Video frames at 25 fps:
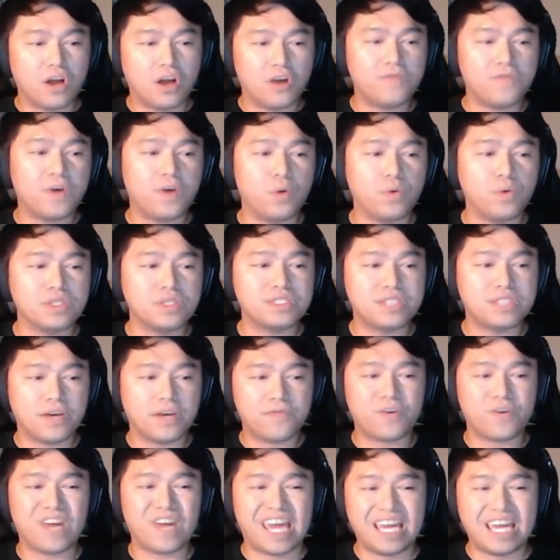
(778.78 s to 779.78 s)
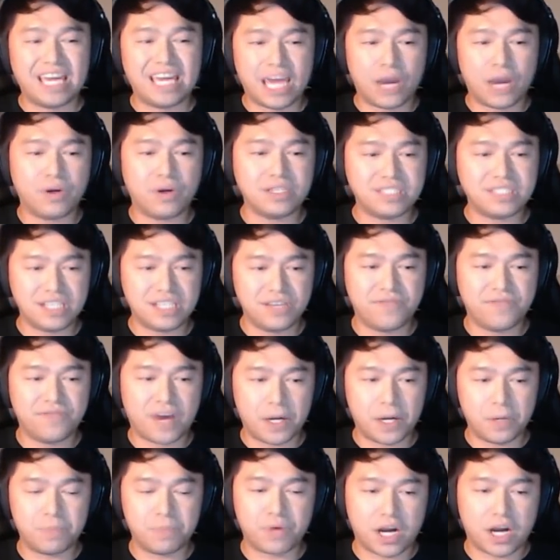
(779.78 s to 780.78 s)
larva will suffer a guaranteed
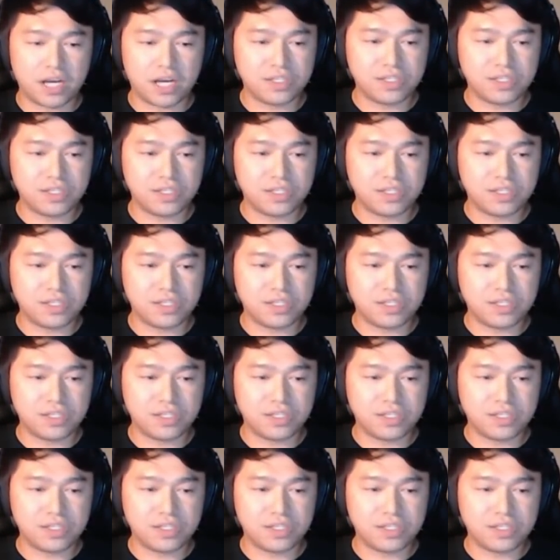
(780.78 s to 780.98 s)
viral proc.